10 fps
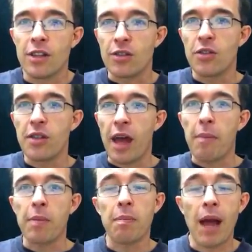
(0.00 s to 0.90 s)
do that,
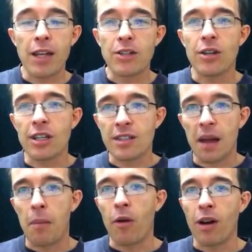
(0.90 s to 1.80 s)
but make sure you
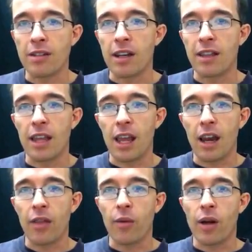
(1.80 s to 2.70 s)
summarise it at the end,
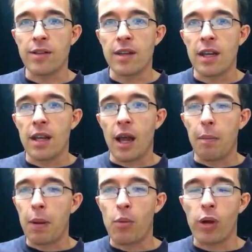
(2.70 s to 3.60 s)
otherwise
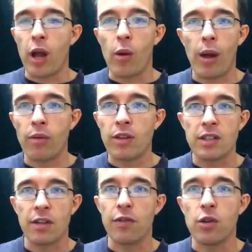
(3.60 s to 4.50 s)
people go away with
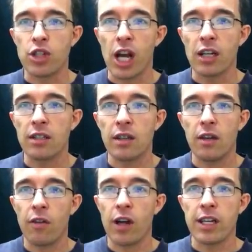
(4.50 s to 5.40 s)
just a few chunks
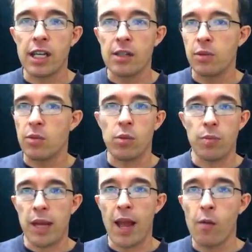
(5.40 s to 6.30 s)
of ideas, which
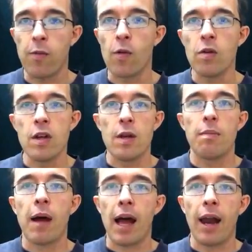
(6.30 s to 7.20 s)
would be helpful,
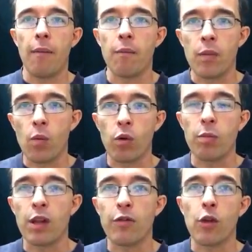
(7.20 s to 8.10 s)
but it wouldn't
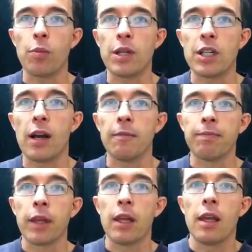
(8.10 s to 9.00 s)
be the full picture.
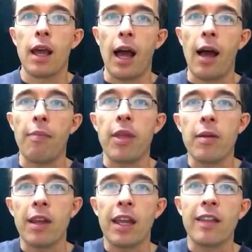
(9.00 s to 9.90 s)

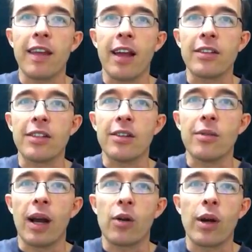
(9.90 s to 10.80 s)
Then you get down
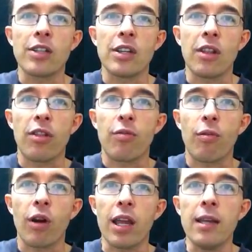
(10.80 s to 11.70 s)
to question
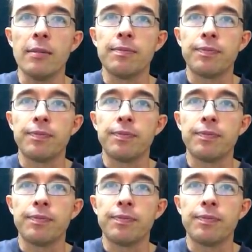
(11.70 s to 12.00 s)
3,